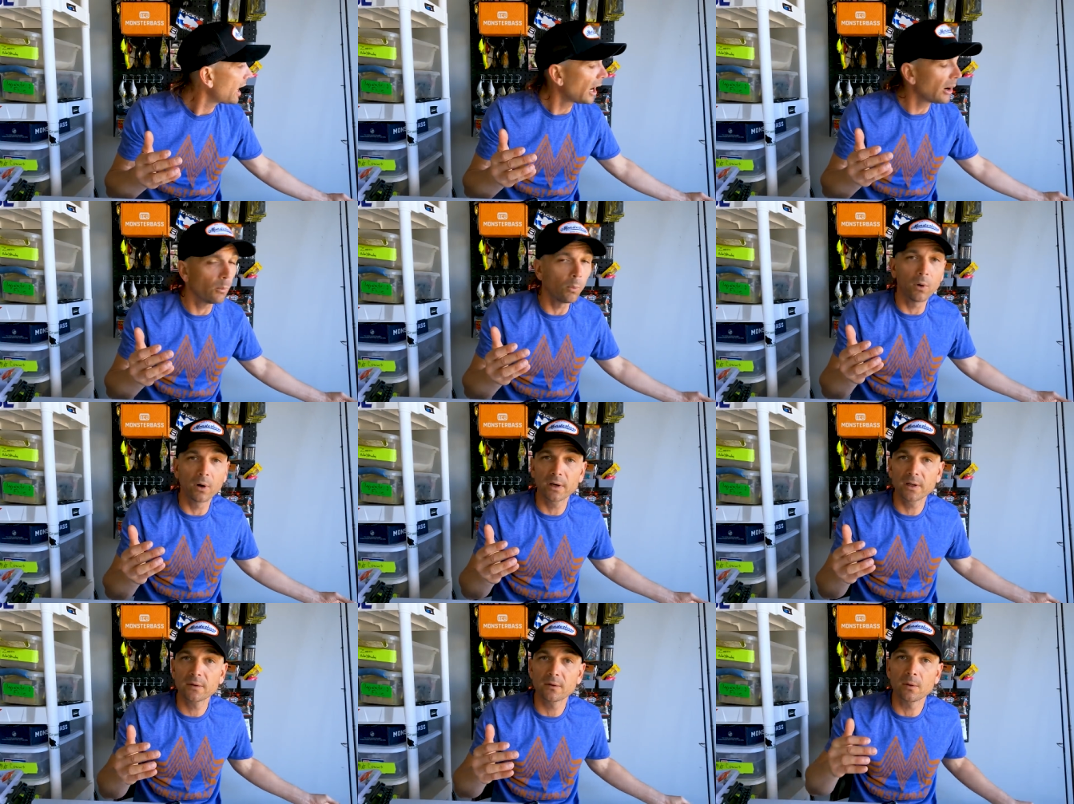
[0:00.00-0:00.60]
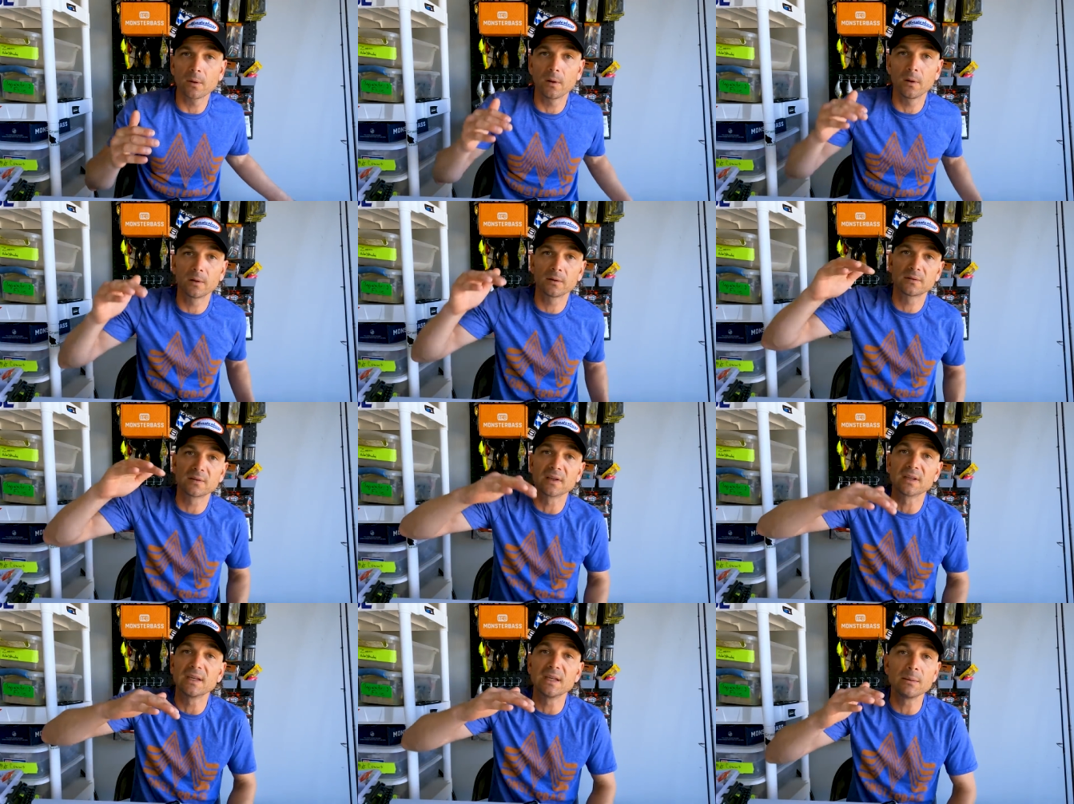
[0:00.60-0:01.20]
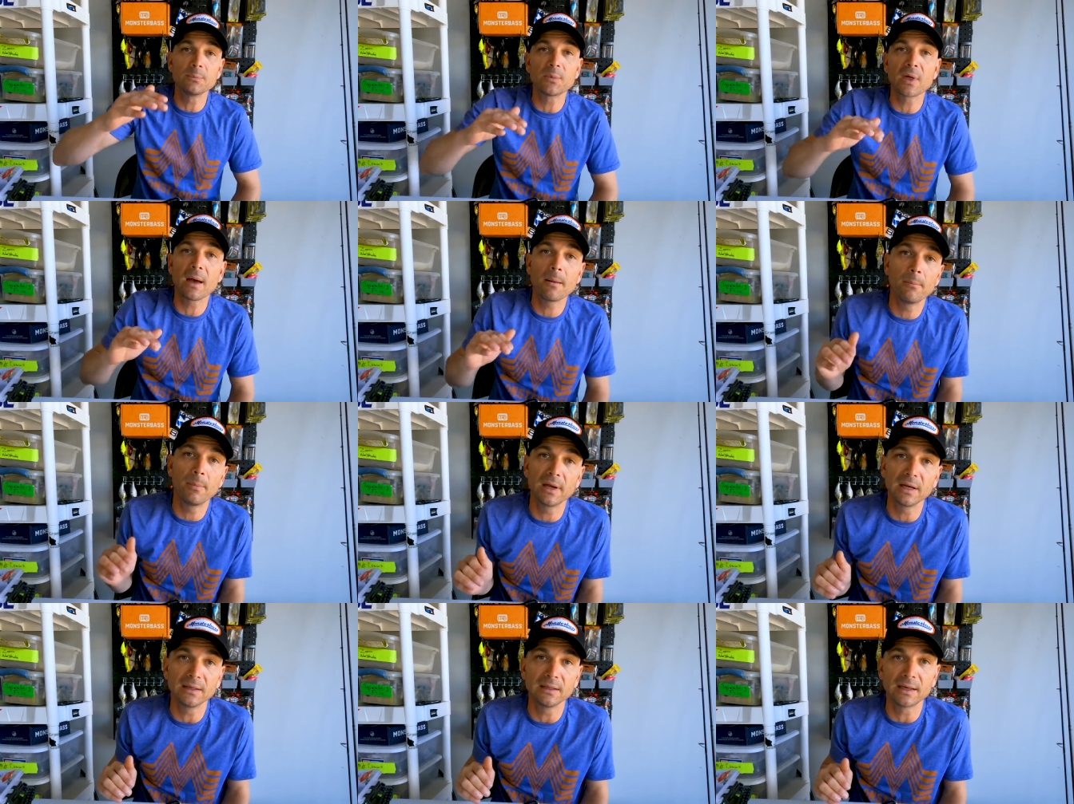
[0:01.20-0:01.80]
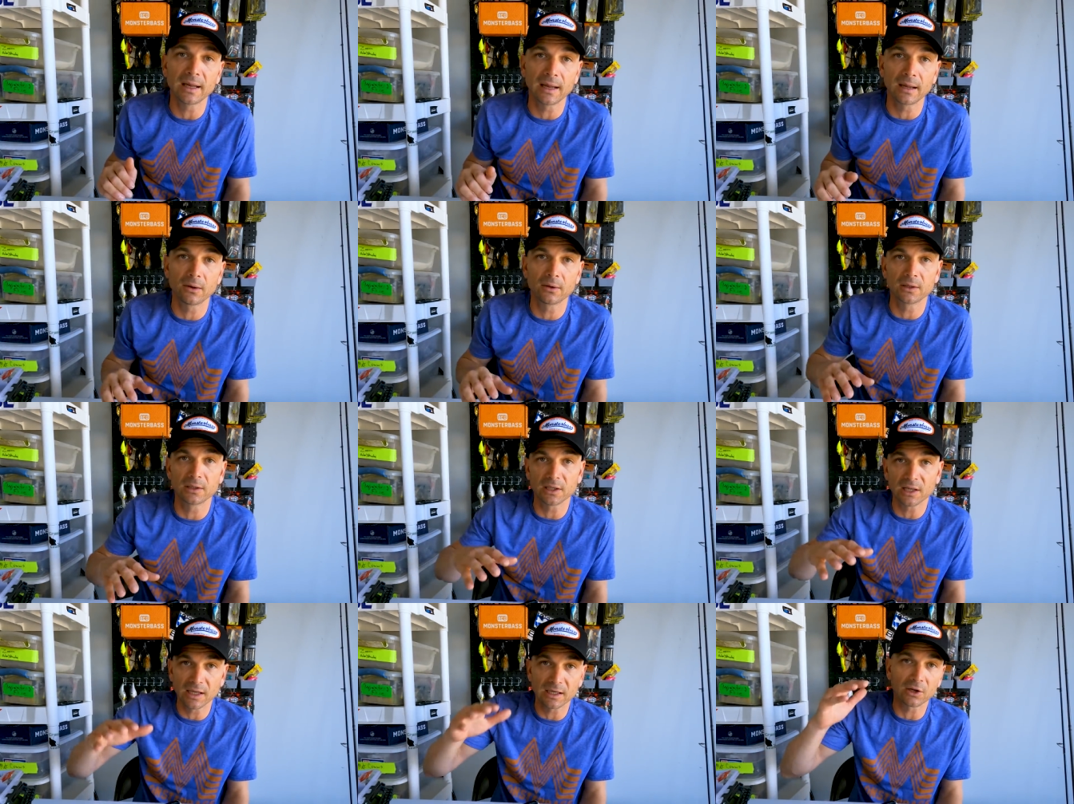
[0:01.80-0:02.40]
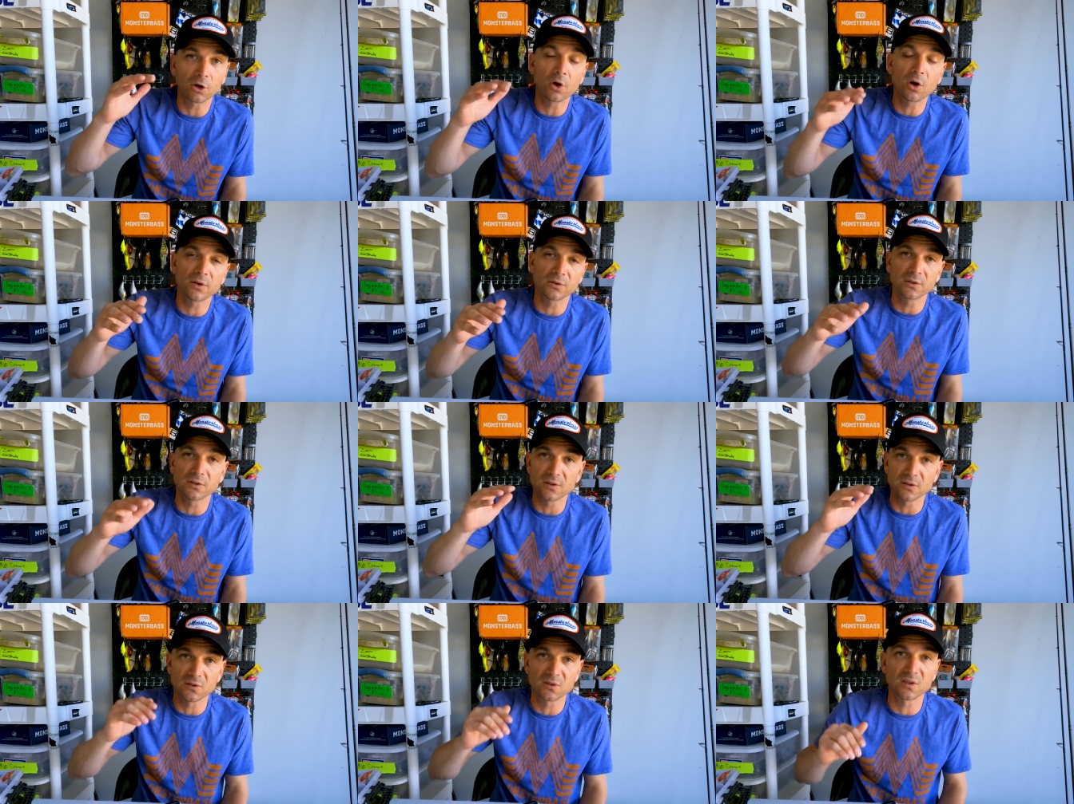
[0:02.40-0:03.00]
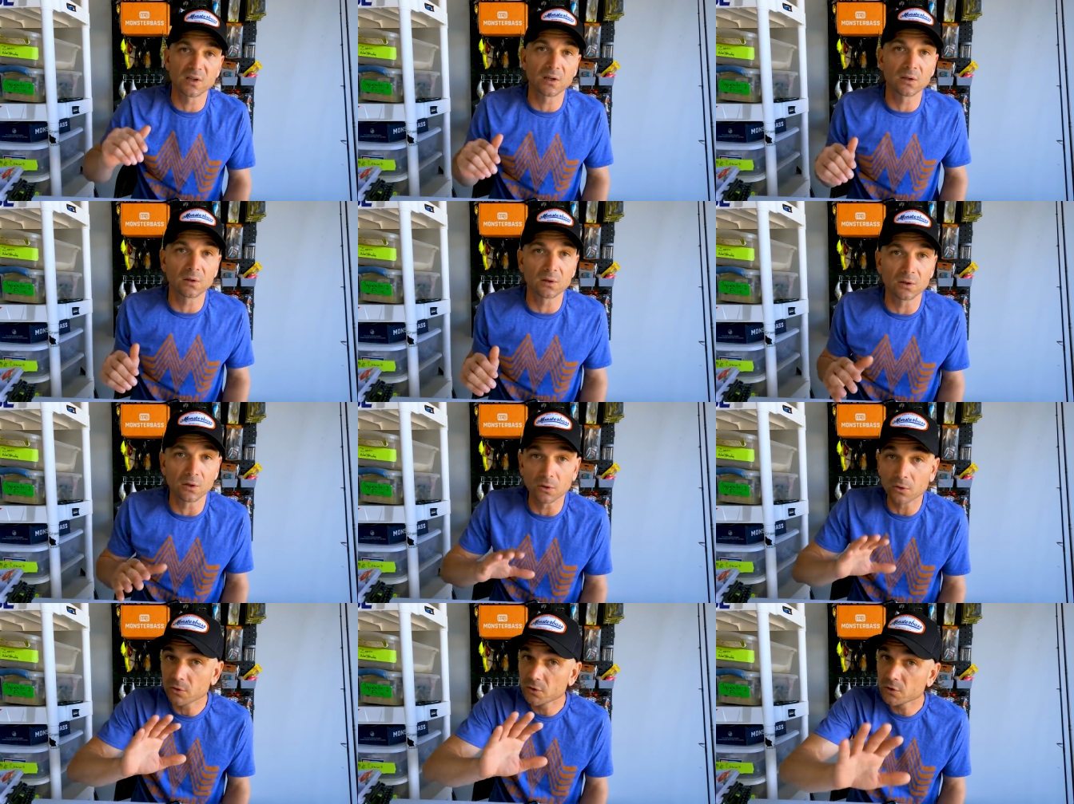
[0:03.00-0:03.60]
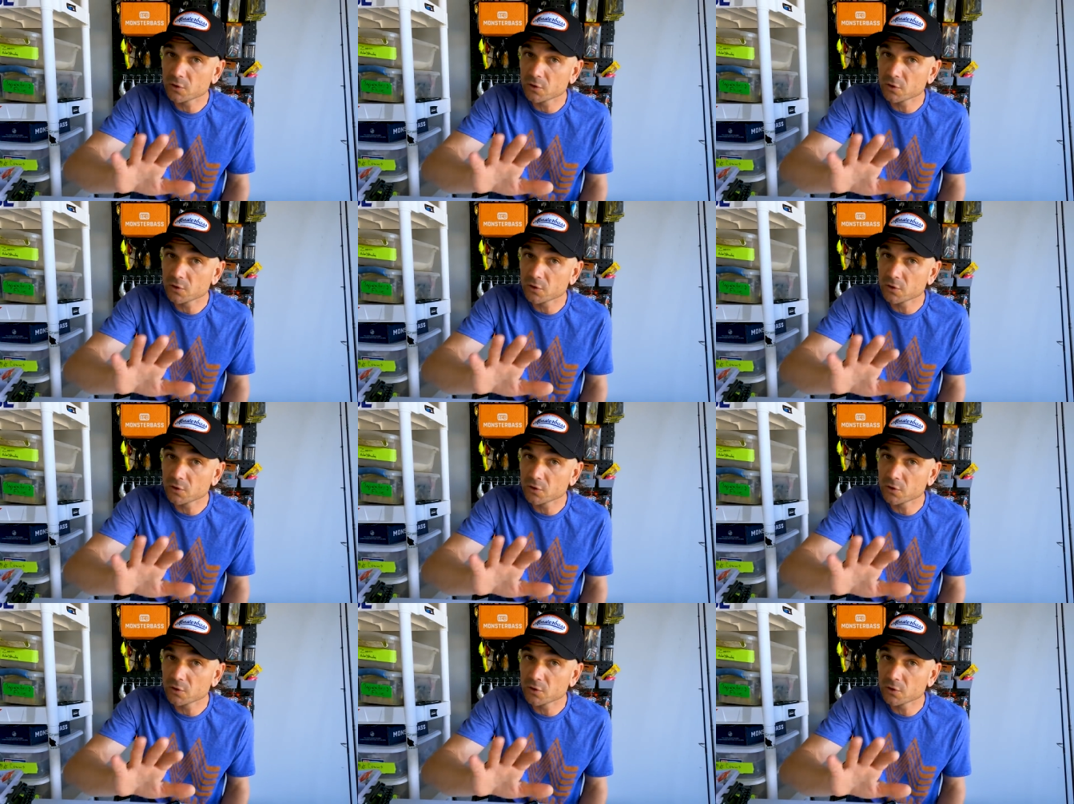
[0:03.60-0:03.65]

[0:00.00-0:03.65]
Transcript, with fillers: I want it to, to keep that bait down and kind of cause it to sink a little.